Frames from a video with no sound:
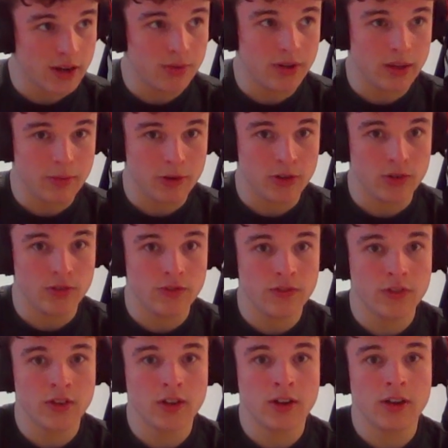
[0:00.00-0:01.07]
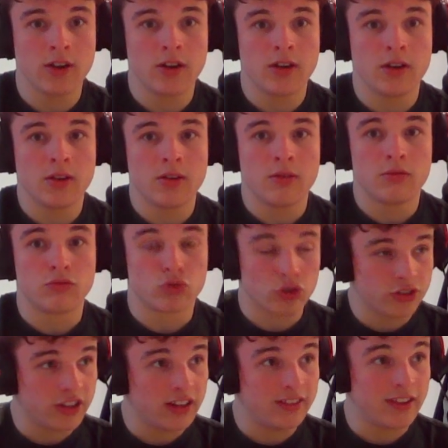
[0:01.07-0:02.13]
only move, rook
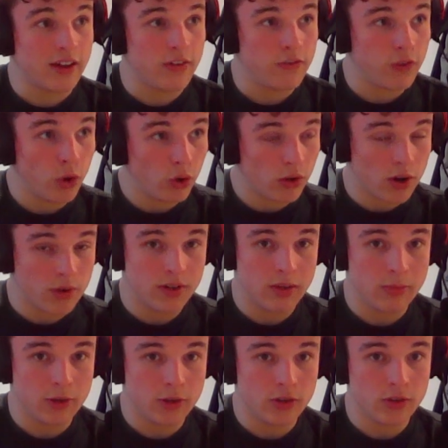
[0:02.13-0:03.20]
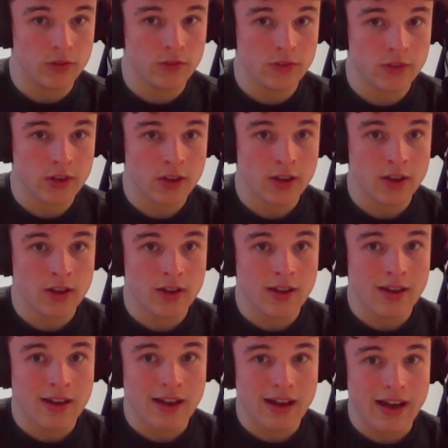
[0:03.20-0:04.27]
takes f4 only move,
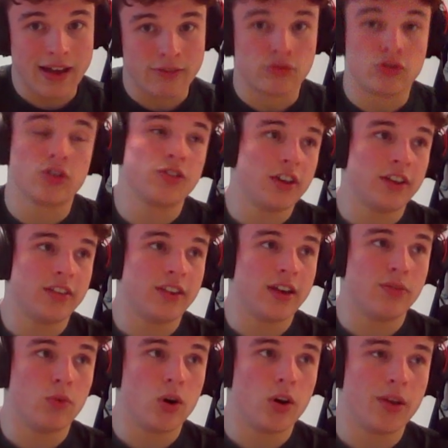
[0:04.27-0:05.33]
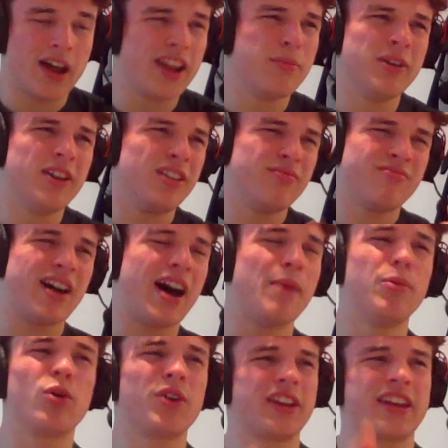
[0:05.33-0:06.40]
and rook takes f1. And I mean, I'm
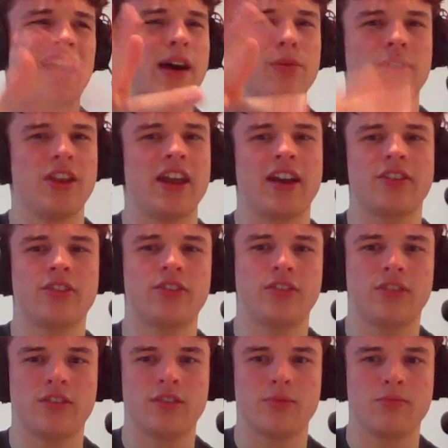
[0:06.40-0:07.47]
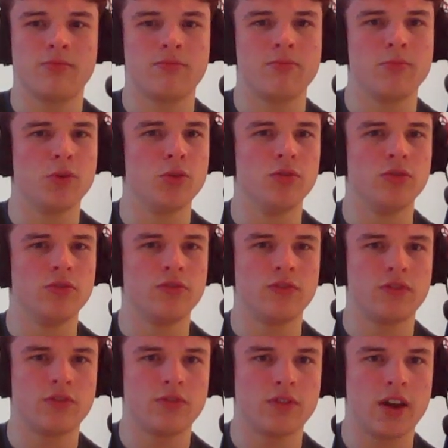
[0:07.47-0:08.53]
not going to count the next move,
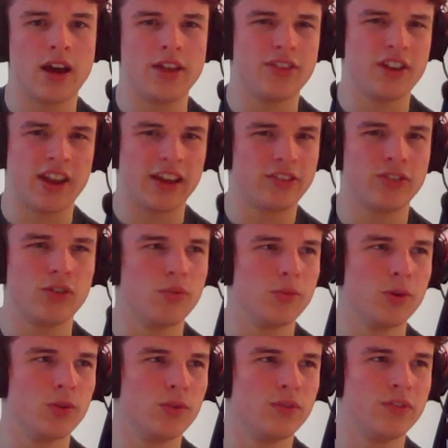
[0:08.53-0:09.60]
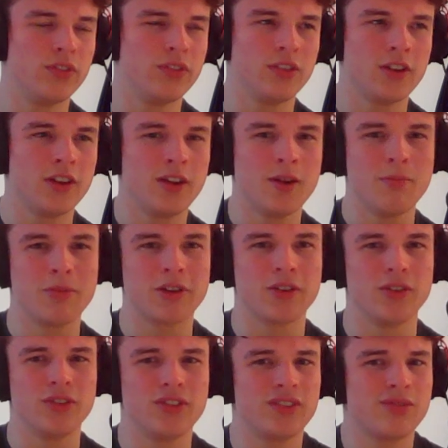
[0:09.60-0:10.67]
the next two moves,
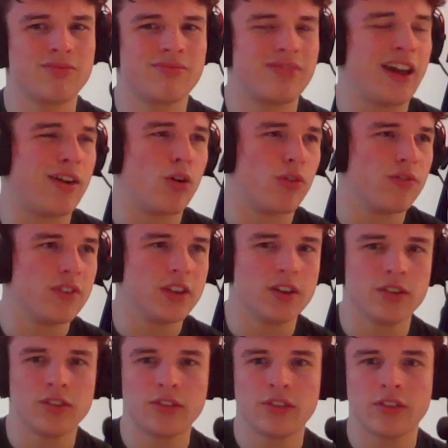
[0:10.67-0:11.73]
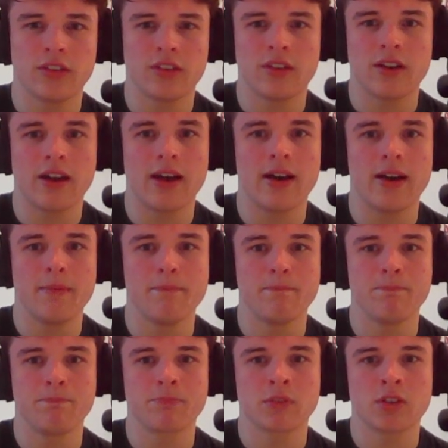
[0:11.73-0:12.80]
because they're obvious.
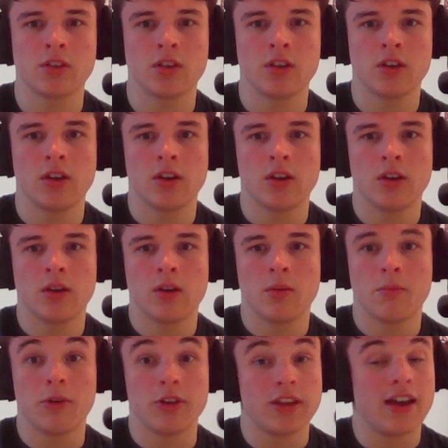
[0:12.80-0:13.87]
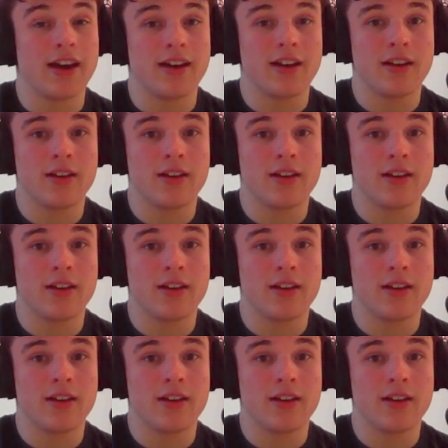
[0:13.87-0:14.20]
But yeah,